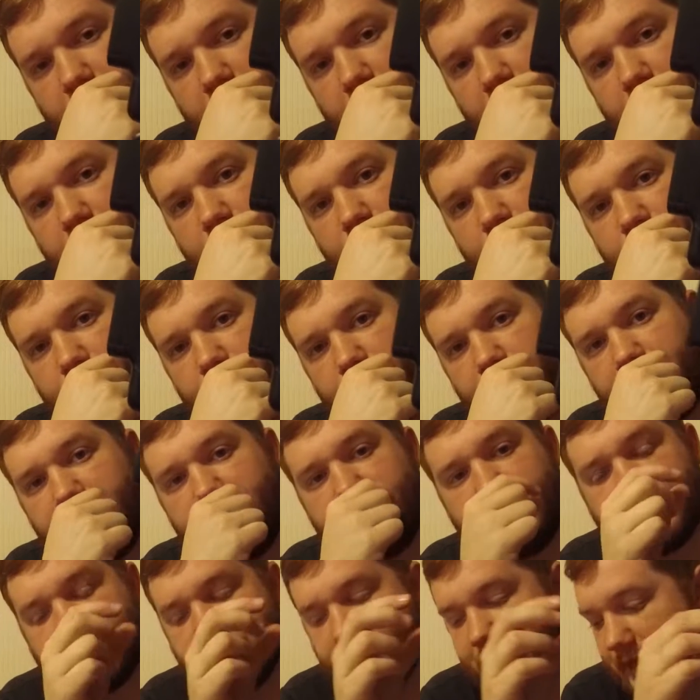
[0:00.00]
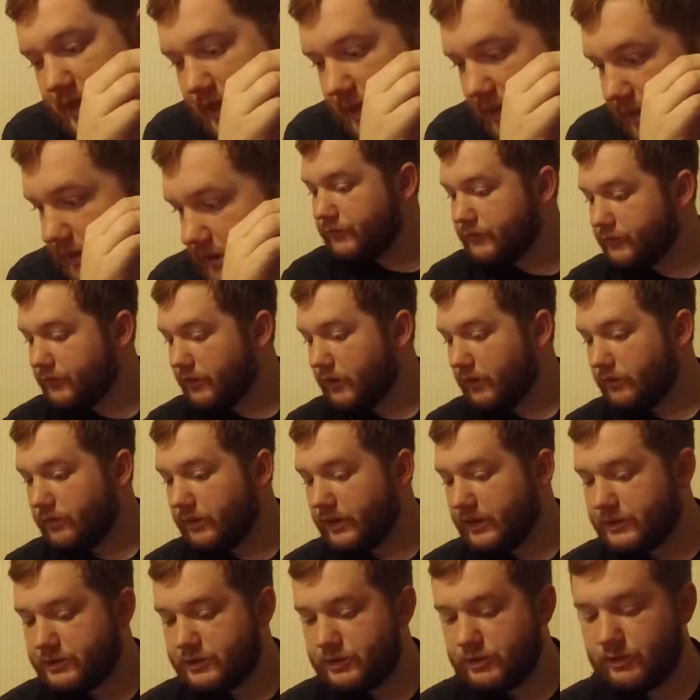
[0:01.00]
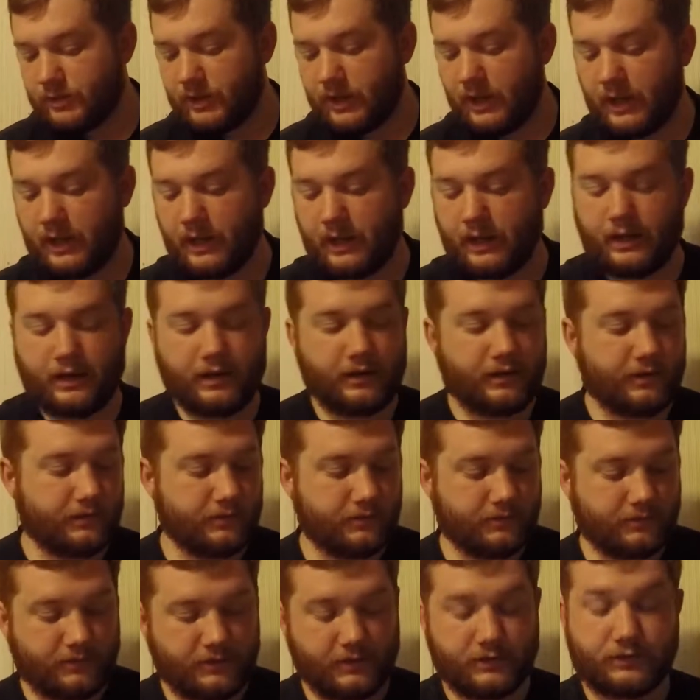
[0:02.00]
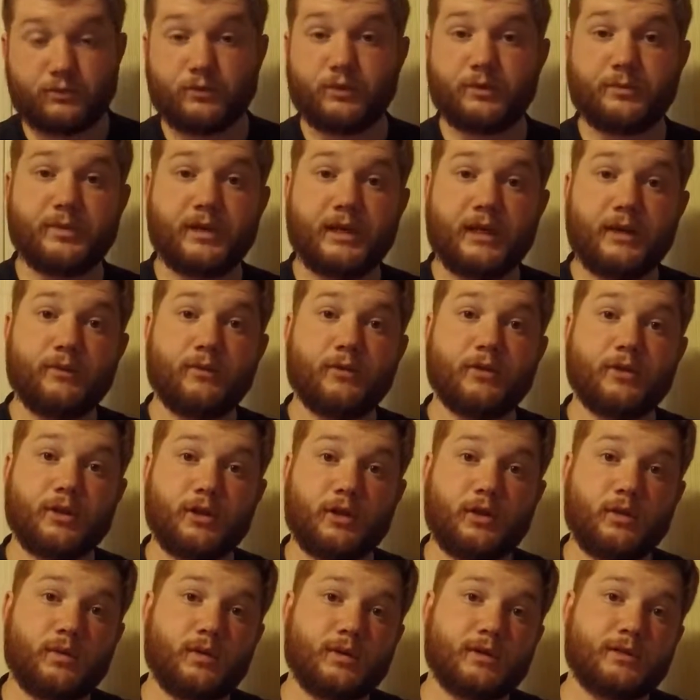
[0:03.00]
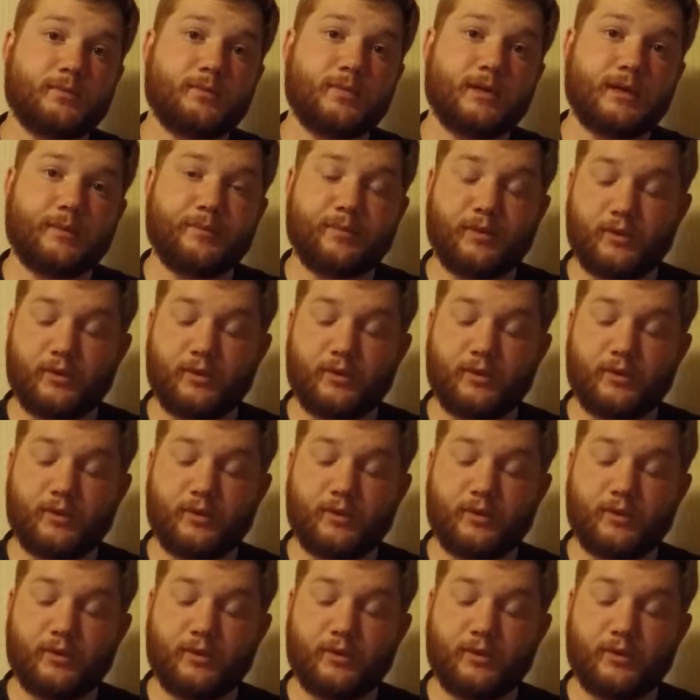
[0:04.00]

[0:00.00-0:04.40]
a hole in the side so that you can, this would be where the USB